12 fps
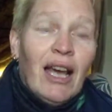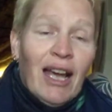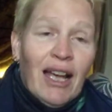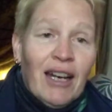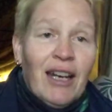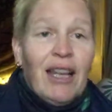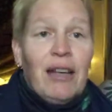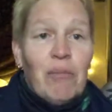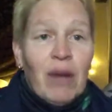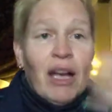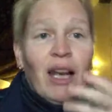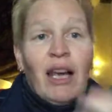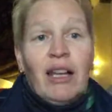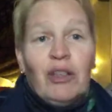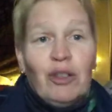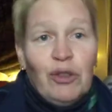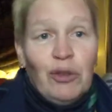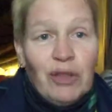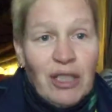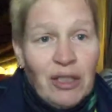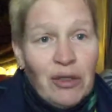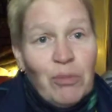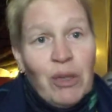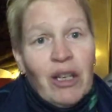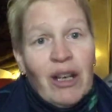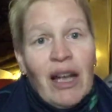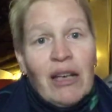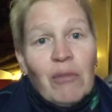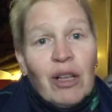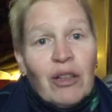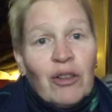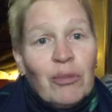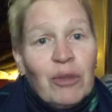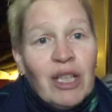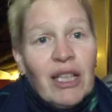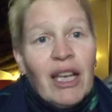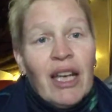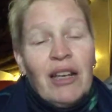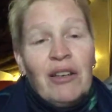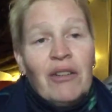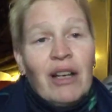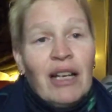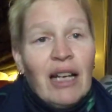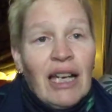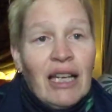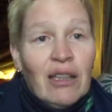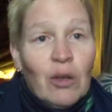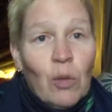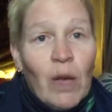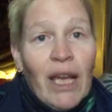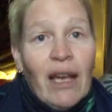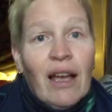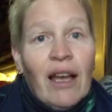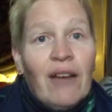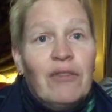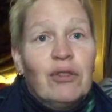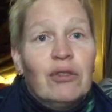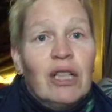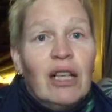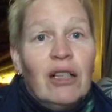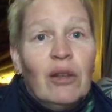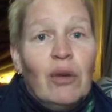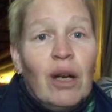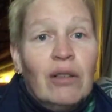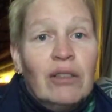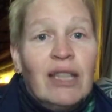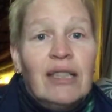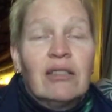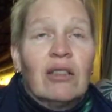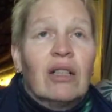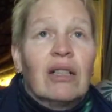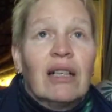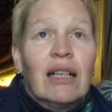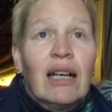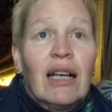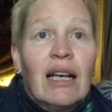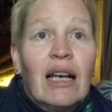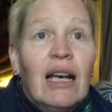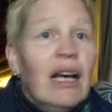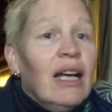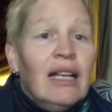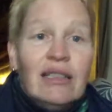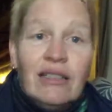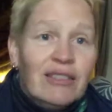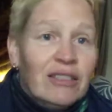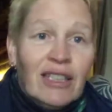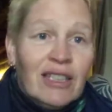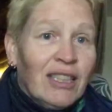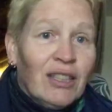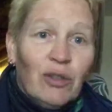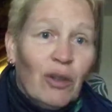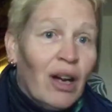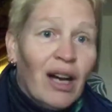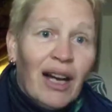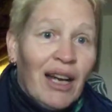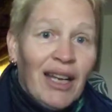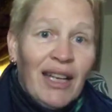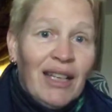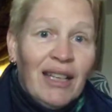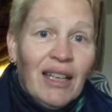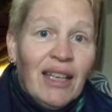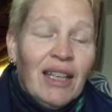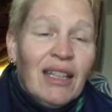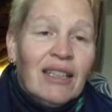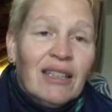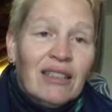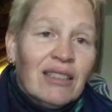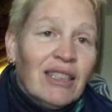and in my line of duty to be an animal communicator and lead the way, I have to tell you how things are, and there's nothing to hide. I